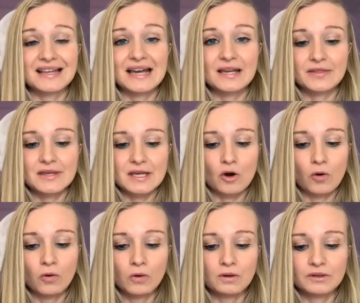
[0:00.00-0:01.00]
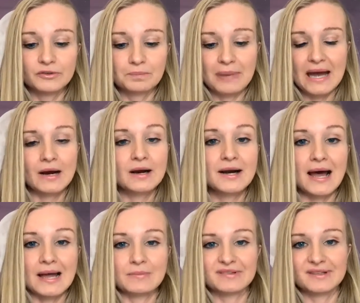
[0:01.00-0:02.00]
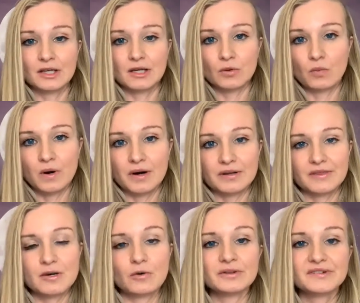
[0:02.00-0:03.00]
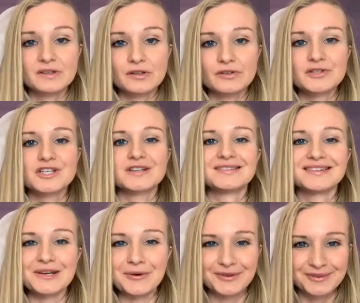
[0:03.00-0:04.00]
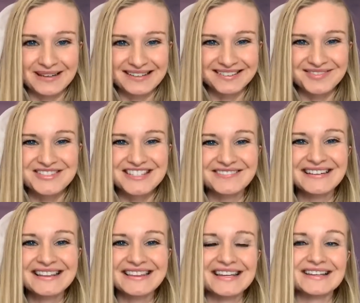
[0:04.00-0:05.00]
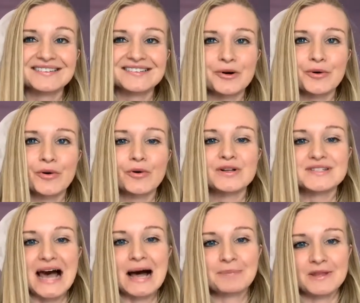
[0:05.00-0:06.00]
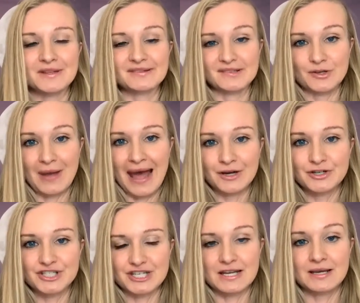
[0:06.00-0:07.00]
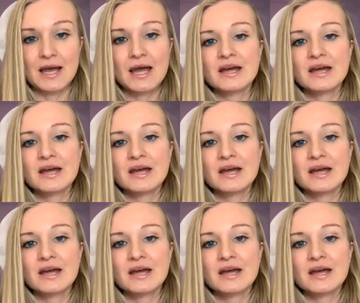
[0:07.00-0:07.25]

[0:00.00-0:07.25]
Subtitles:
Like, the old paradigm isn't going to work. The old solutions, the old ways of doing things don't hold up in this new energy.